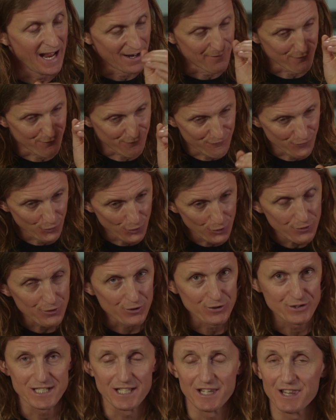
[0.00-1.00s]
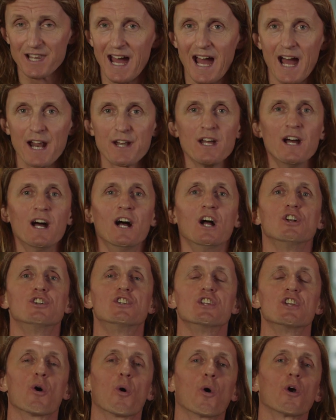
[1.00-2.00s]
And further to that,
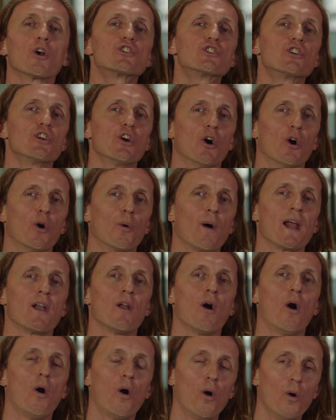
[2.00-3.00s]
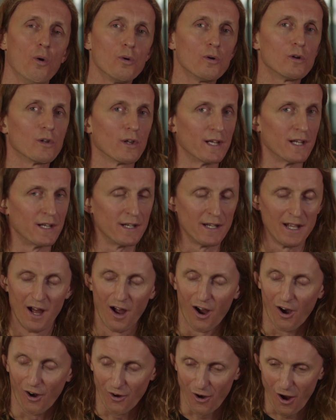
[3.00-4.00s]
Giorgio and Hoagland
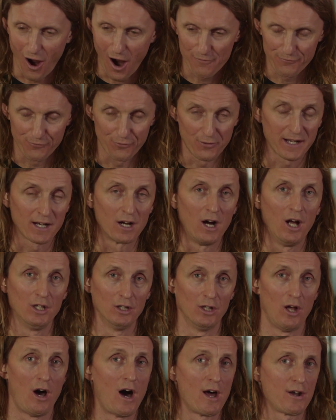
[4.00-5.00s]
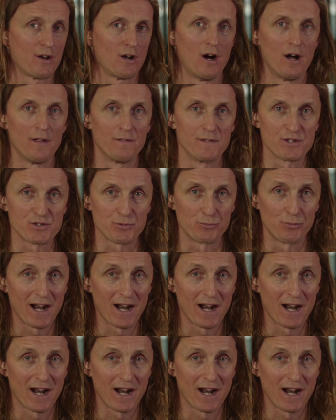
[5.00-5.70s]
are offering a lot on this